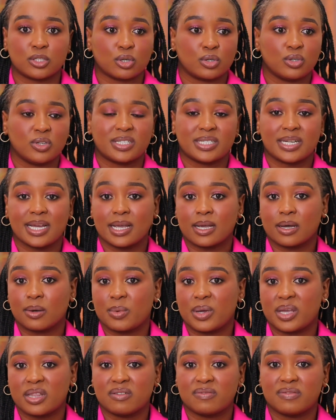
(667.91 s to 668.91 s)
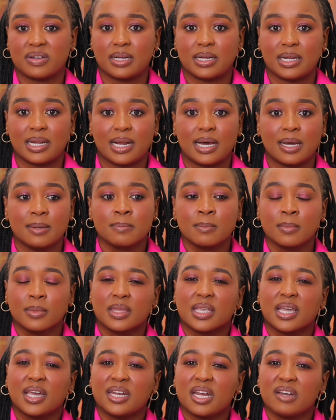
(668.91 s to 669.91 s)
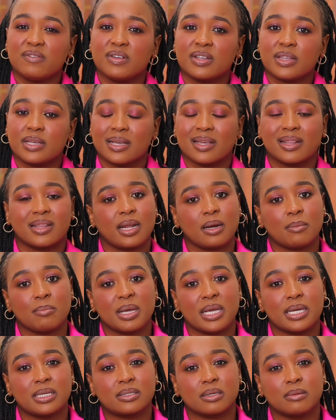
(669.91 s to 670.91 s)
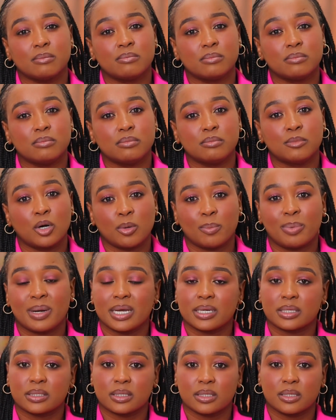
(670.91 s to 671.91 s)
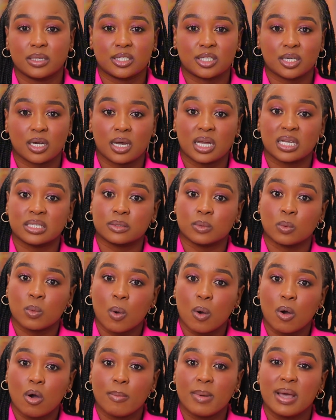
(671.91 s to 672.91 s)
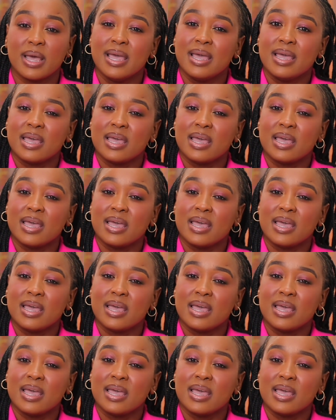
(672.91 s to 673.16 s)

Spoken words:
So you take away the vanilla and everything that makes Mont Blanc's Signature as warm,